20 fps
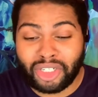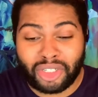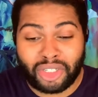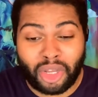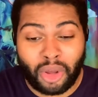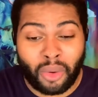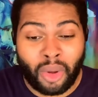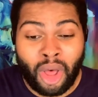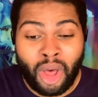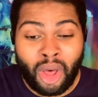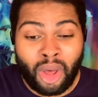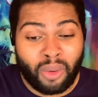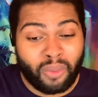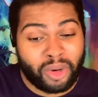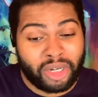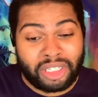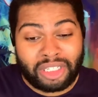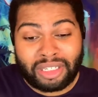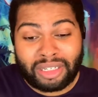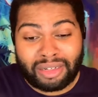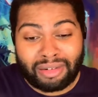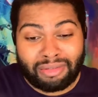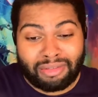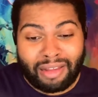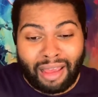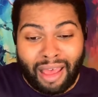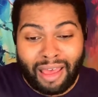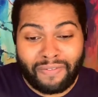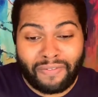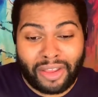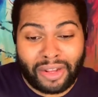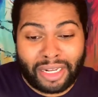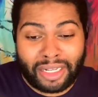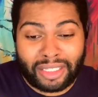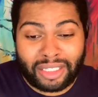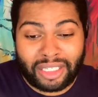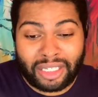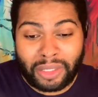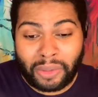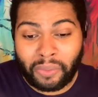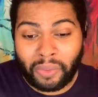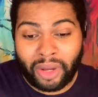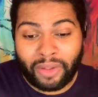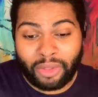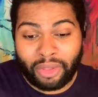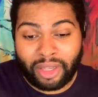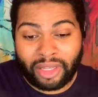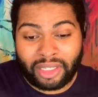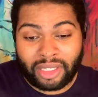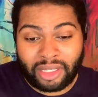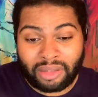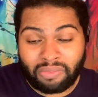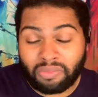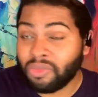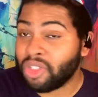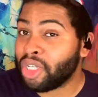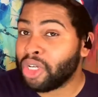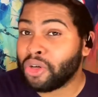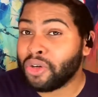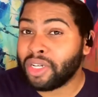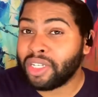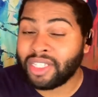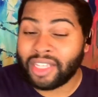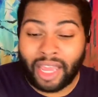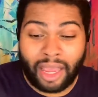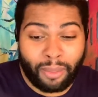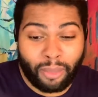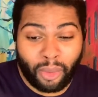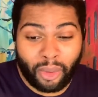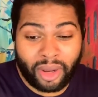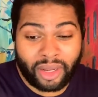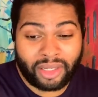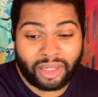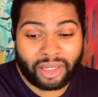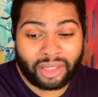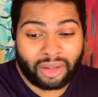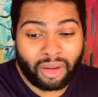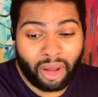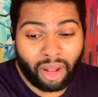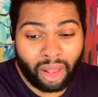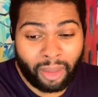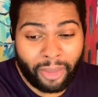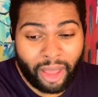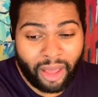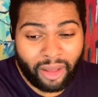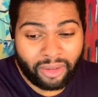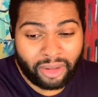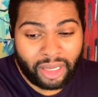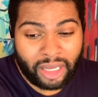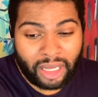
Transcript: So we're just going to dive in and see what this series Gameboys is all about.